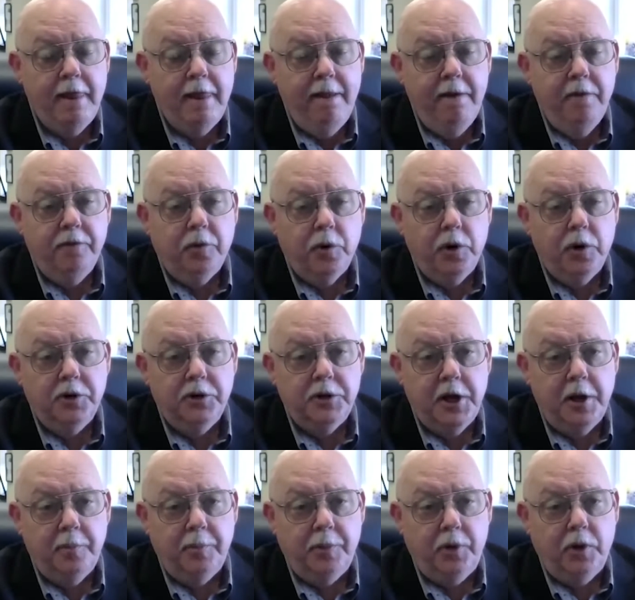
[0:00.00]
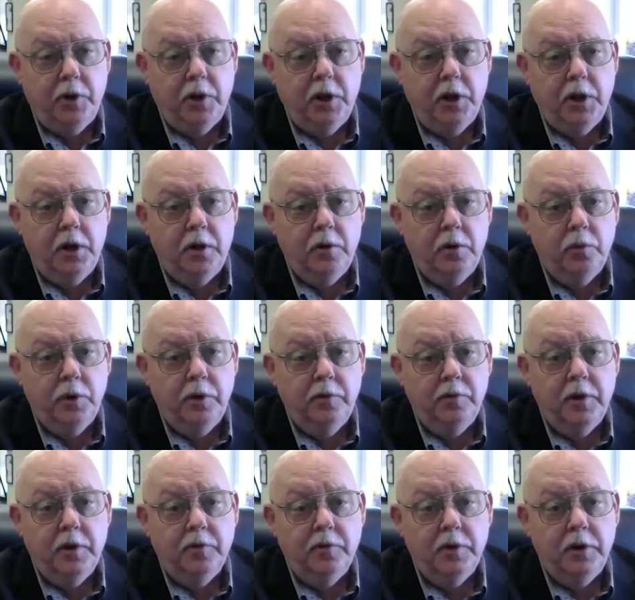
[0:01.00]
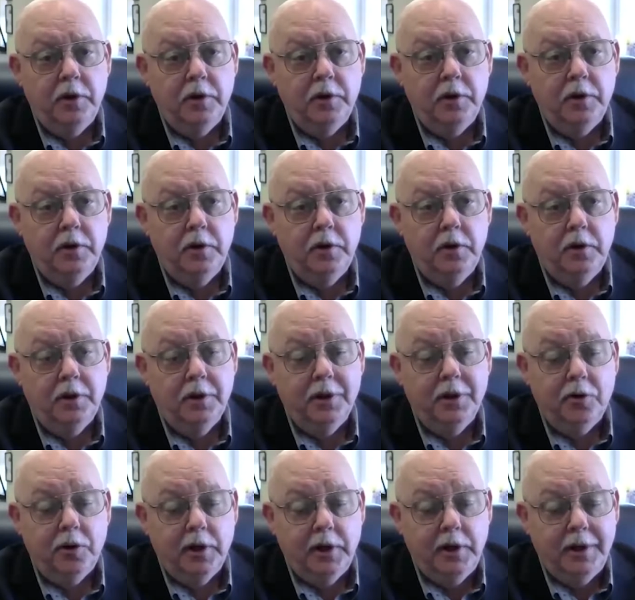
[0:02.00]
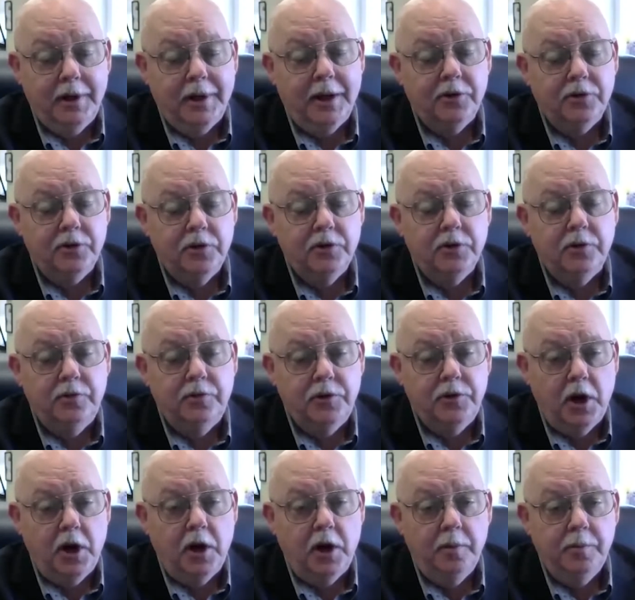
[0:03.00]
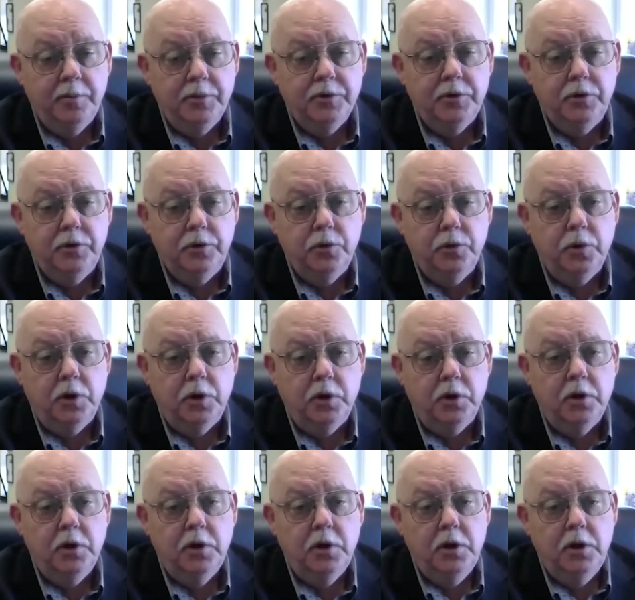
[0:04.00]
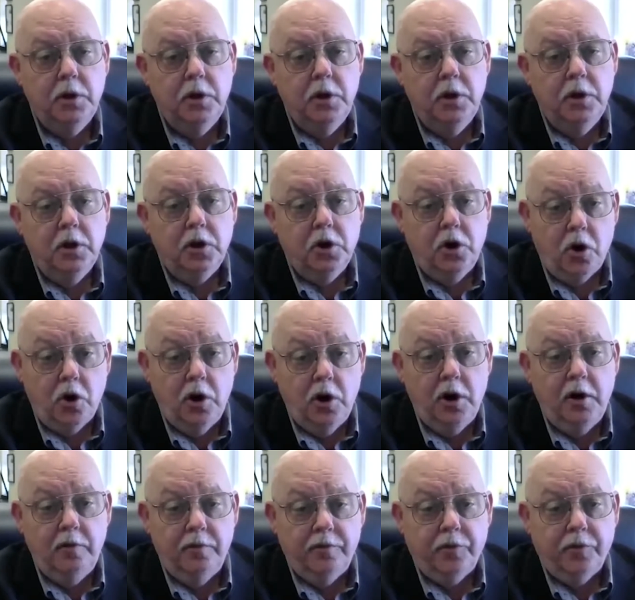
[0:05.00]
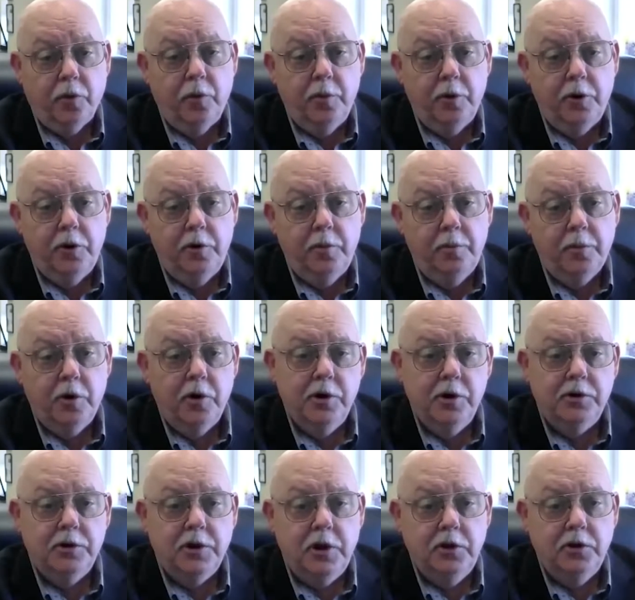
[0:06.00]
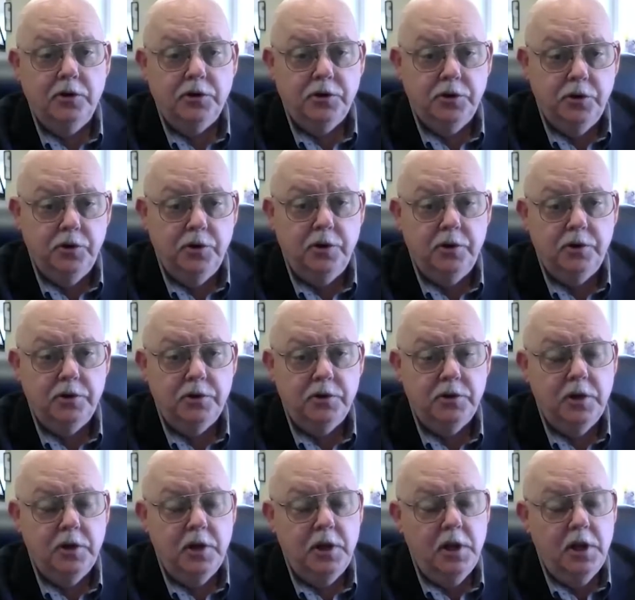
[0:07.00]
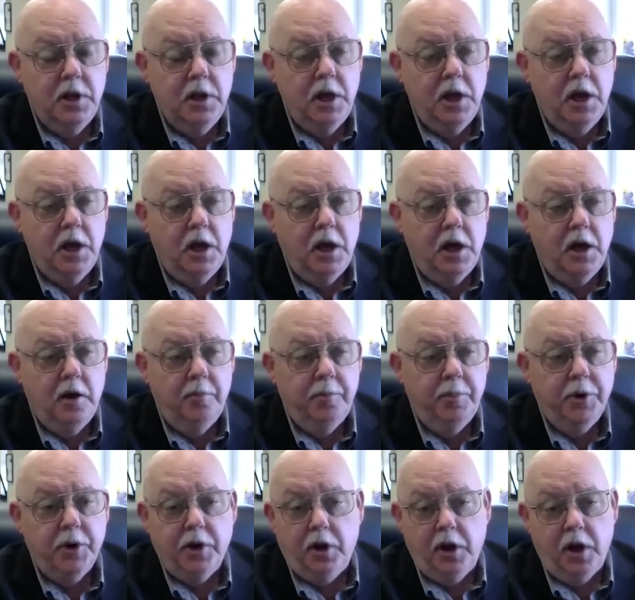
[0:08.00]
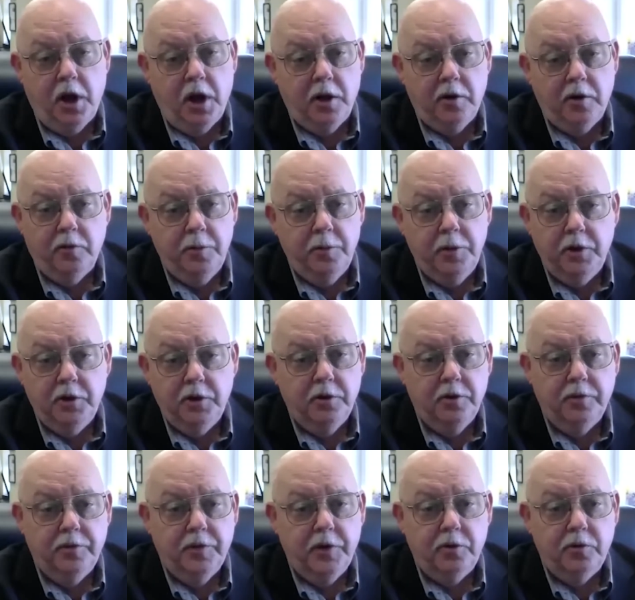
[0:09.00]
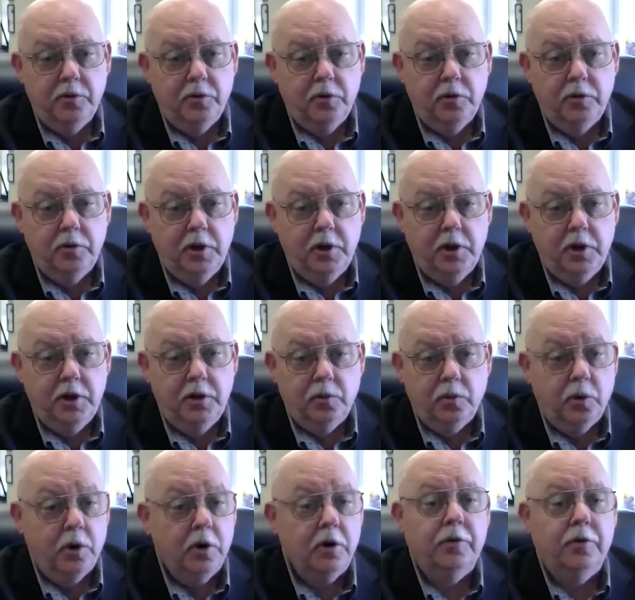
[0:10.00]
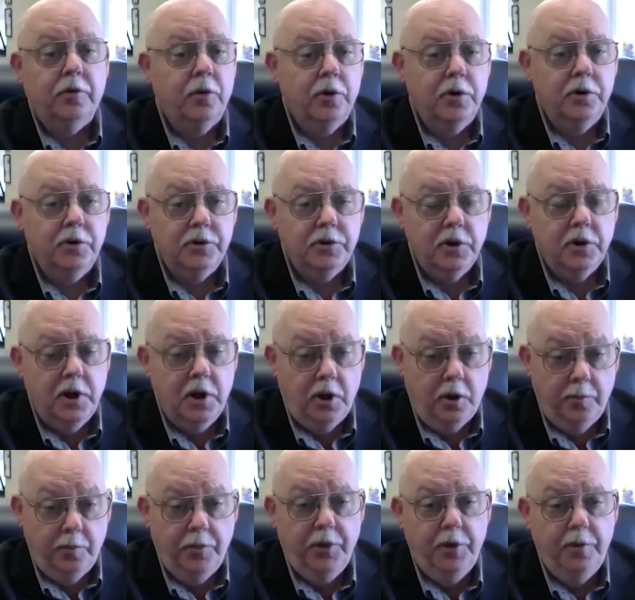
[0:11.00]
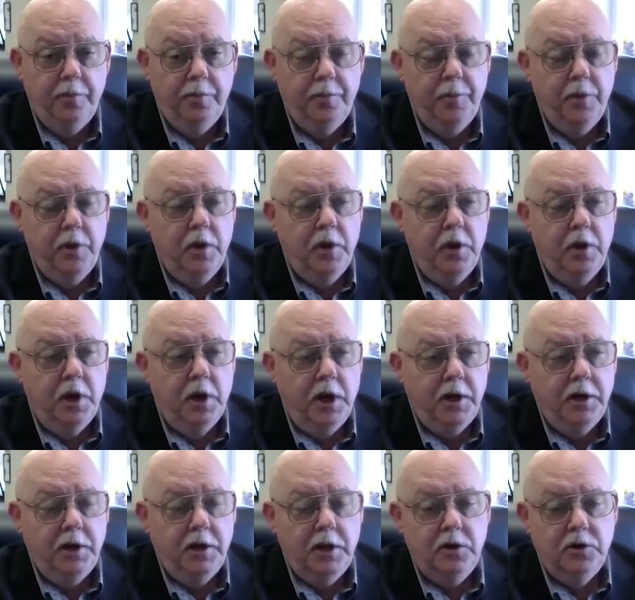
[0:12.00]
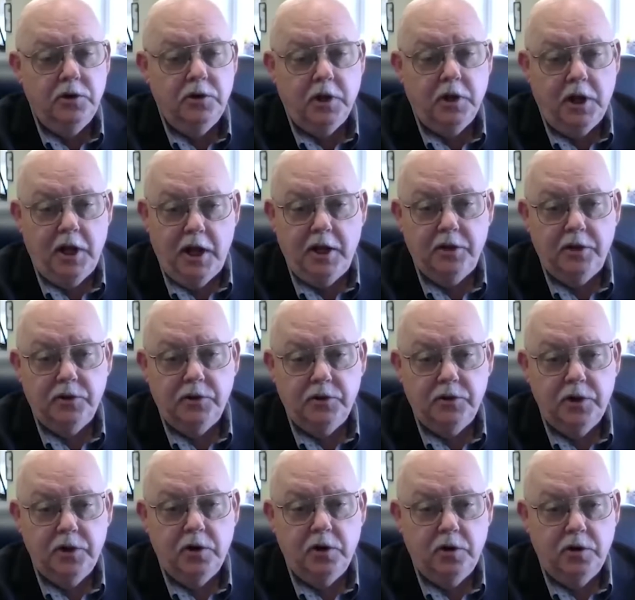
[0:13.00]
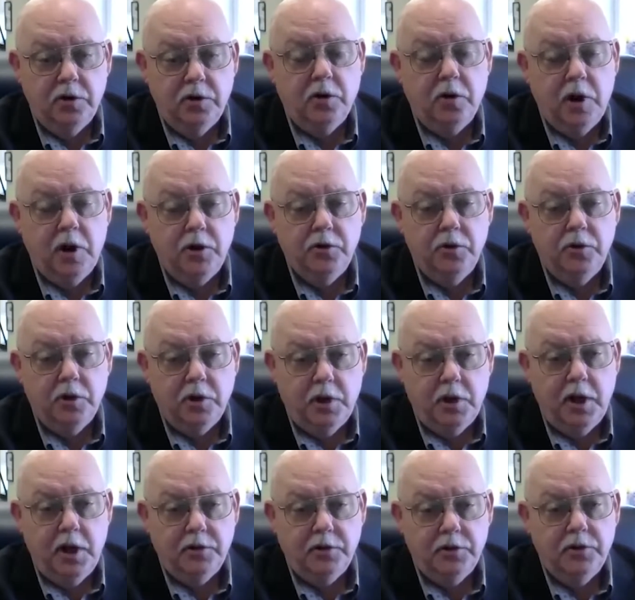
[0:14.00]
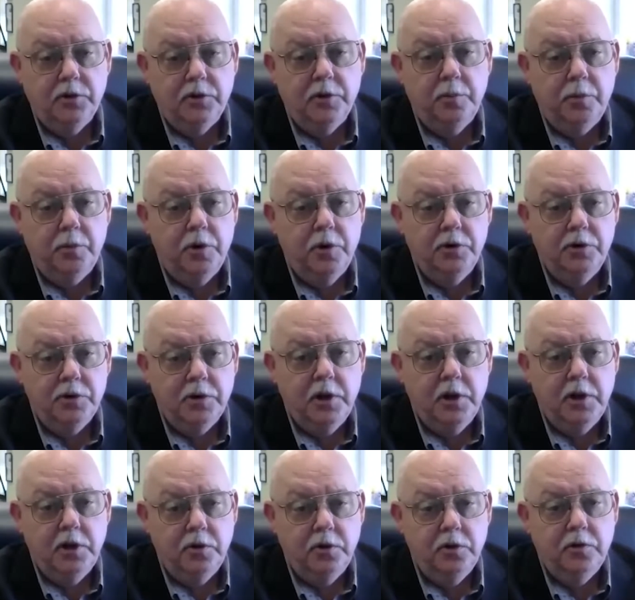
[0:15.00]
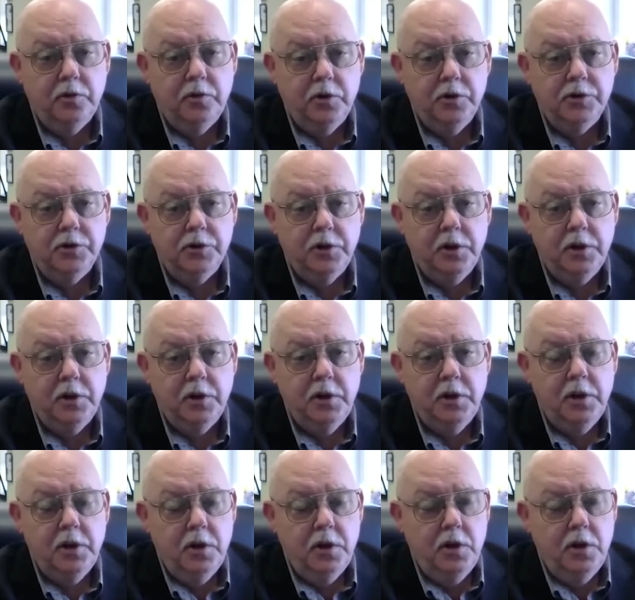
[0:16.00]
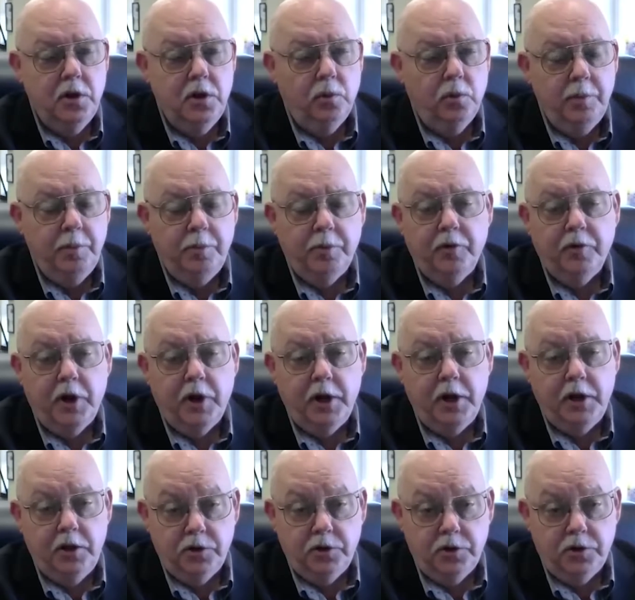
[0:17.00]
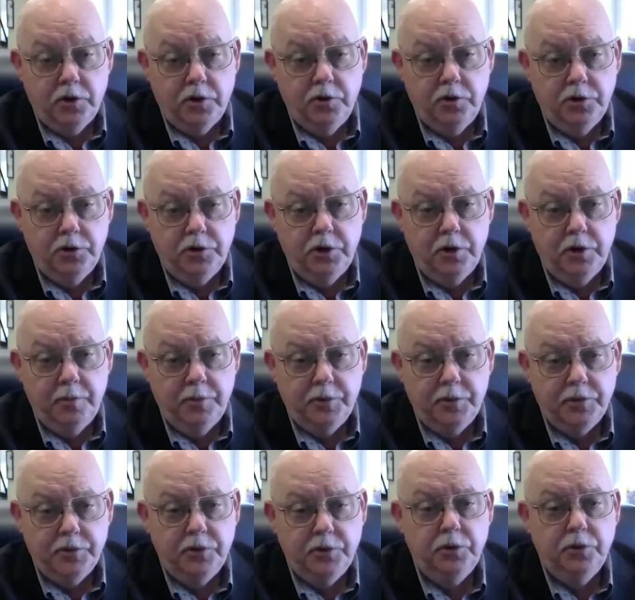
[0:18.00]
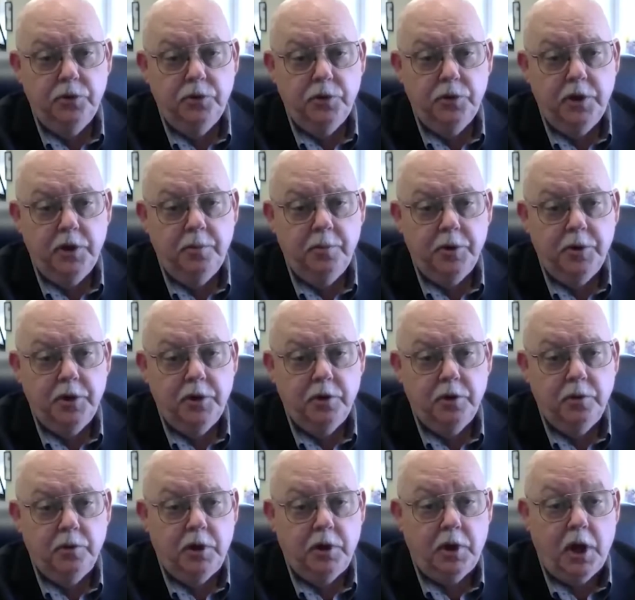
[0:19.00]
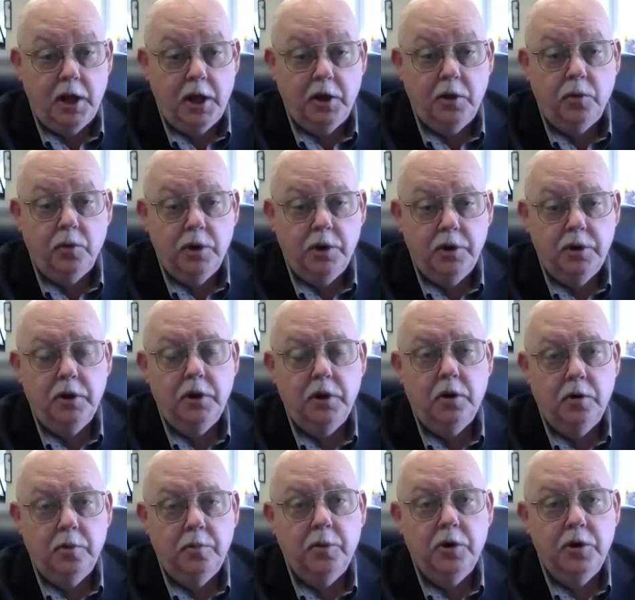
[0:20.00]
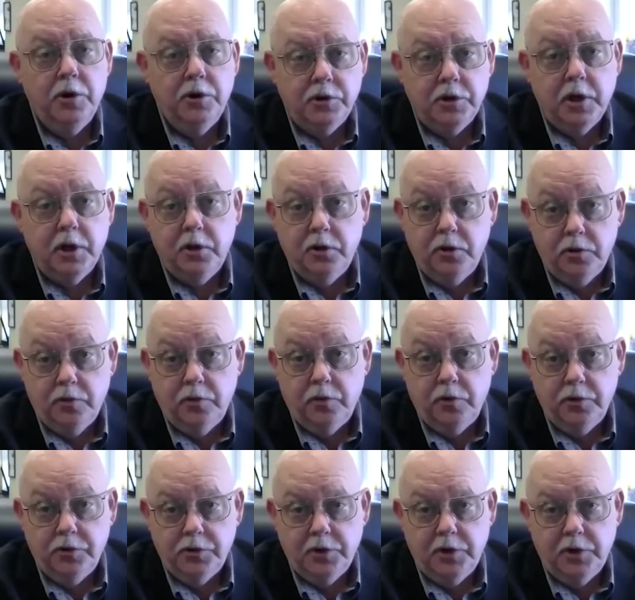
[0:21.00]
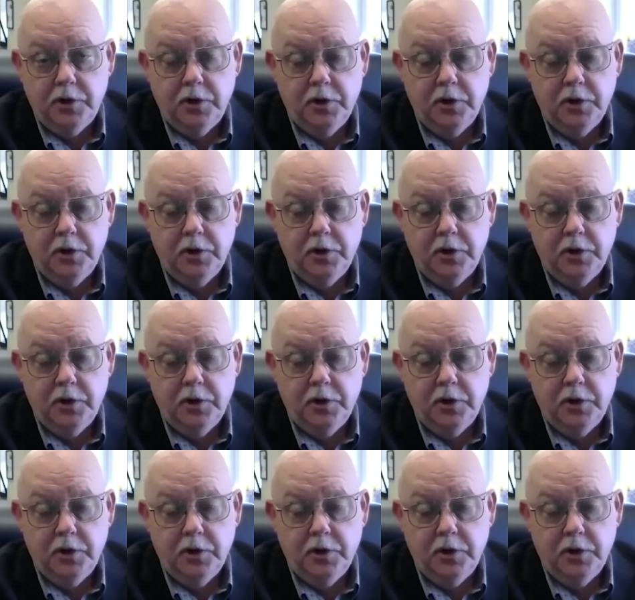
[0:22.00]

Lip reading: For example, we've given literally dozens of jobs to current and former Murray State students, put a lot of them into the federal workforce, help them. I teach classes here, undergraduate classes at Murray State University. We provide internships to anybody that would like one here at Murray State University,